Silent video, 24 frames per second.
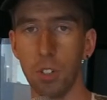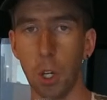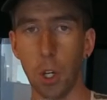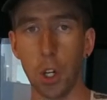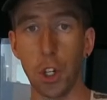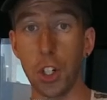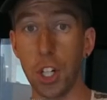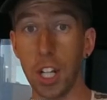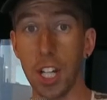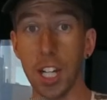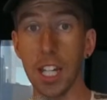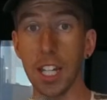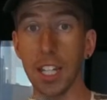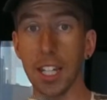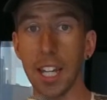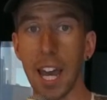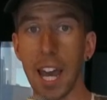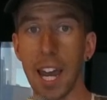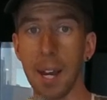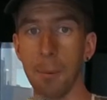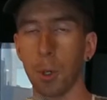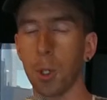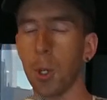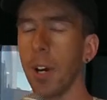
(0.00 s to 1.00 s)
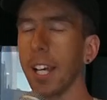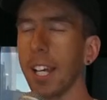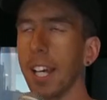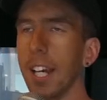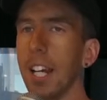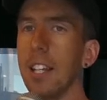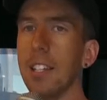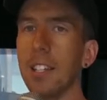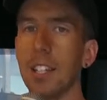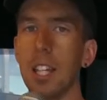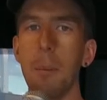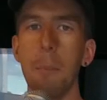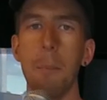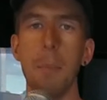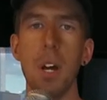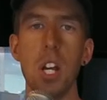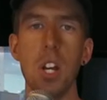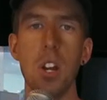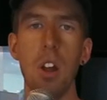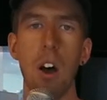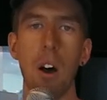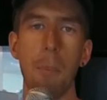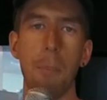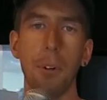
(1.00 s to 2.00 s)
Shitty game. Cricket is the
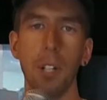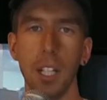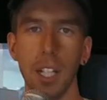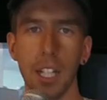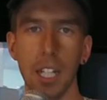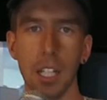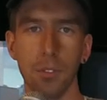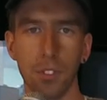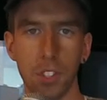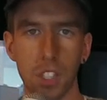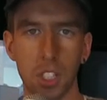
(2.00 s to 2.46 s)
monopoly of